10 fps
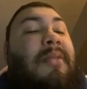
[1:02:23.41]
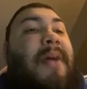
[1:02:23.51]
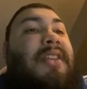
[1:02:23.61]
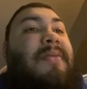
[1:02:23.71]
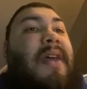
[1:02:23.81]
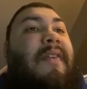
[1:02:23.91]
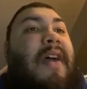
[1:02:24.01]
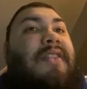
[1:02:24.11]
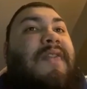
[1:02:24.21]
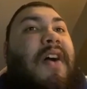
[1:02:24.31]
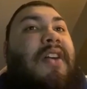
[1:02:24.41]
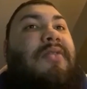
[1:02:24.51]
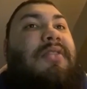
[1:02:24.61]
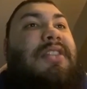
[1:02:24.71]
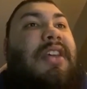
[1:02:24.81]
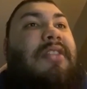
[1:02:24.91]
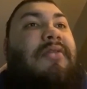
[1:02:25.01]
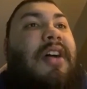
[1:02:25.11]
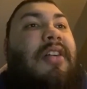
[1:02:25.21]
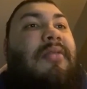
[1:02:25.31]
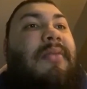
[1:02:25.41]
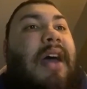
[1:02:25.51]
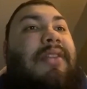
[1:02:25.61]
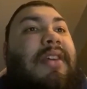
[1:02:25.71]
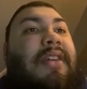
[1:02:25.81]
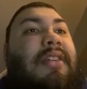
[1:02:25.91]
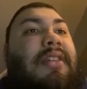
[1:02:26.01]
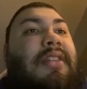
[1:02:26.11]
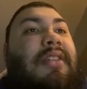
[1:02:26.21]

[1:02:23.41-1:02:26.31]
Best edge value in the second round, I think.